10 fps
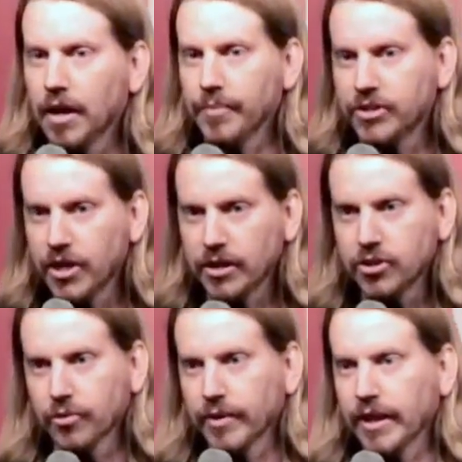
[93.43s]
I'm going to
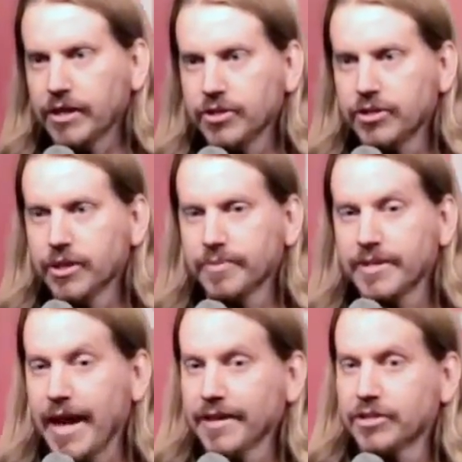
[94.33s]
change her relationship
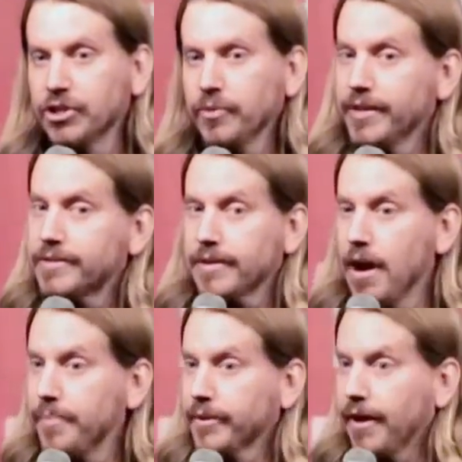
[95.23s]
status to "It's
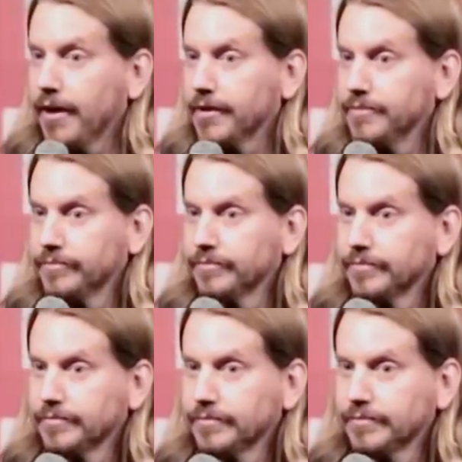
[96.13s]
complicated."
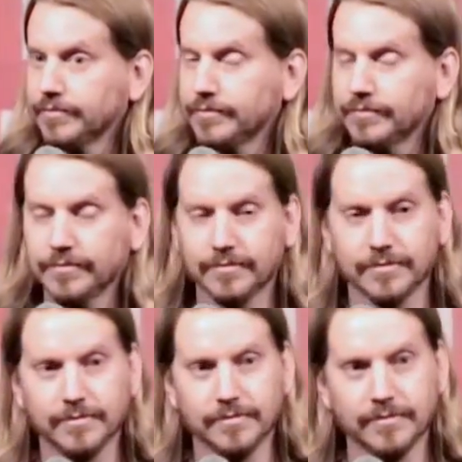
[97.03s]

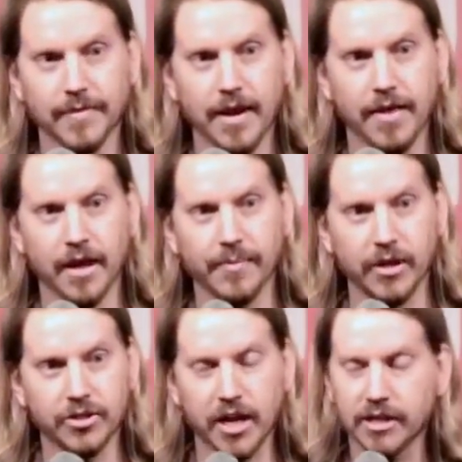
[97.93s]
And I'm
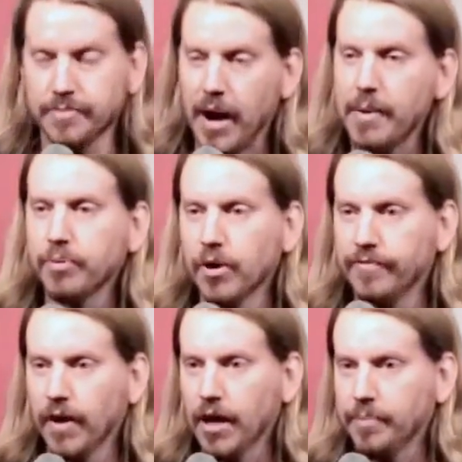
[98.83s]
going to change my
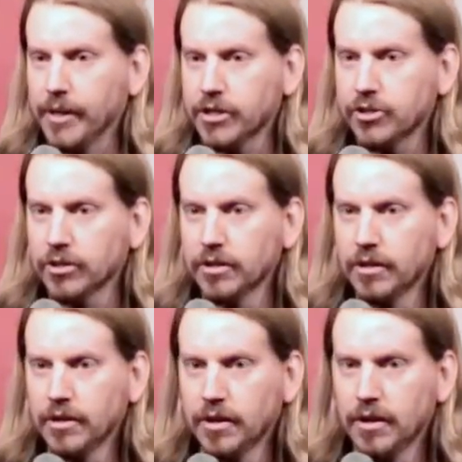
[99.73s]
profile picture
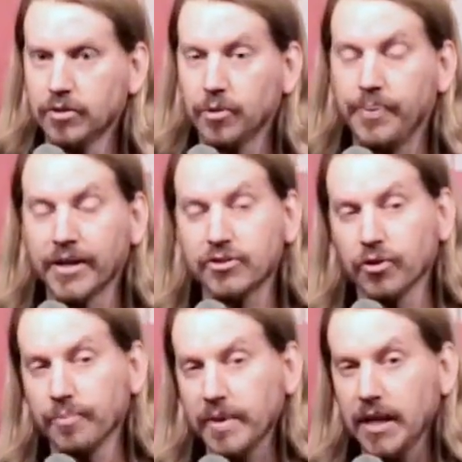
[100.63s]
to a
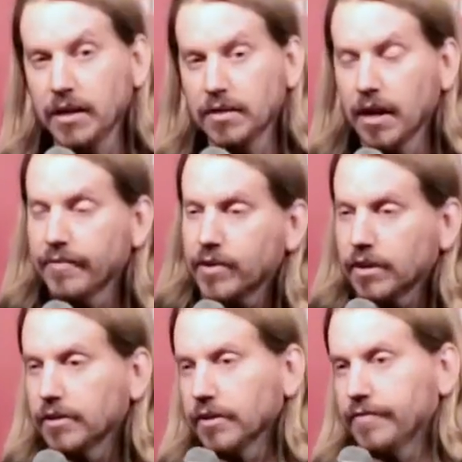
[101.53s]
picture of me that I've
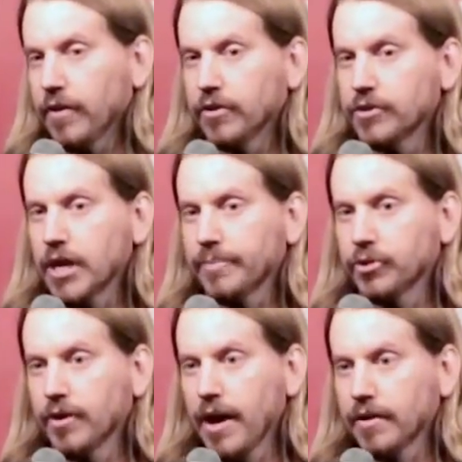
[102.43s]
clearly photoshopped
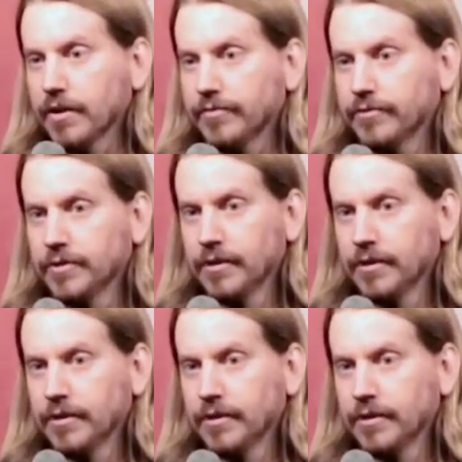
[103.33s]
her out of.